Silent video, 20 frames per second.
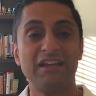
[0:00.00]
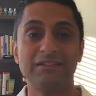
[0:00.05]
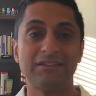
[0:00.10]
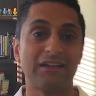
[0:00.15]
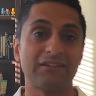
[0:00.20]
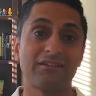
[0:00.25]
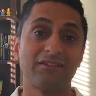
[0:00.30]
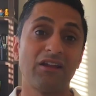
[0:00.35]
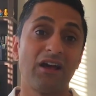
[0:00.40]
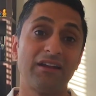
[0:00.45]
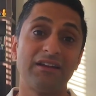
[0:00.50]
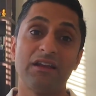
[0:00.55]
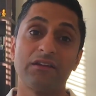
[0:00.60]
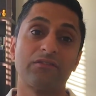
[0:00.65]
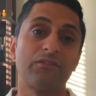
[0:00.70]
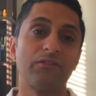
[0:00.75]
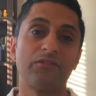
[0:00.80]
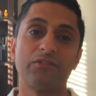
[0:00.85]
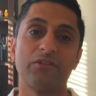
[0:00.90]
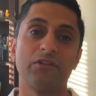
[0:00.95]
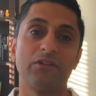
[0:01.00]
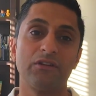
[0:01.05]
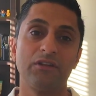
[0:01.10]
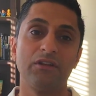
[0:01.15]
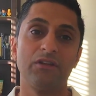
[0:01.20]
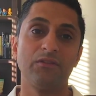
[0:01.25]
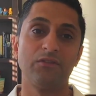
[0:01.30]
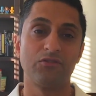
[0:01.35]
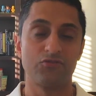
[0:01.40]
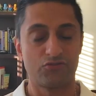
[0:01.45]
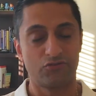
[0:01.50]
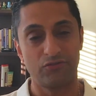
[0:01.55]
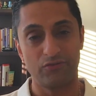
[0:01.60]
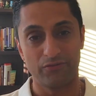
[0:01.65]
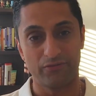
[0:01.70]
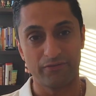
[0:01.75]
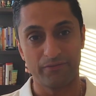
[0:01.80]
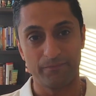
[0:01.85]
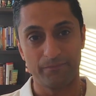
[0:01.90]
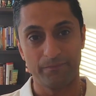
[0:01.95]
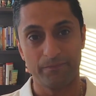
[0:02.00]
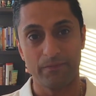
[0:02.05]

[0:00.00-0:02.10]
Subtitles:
that's not necessarily the truth.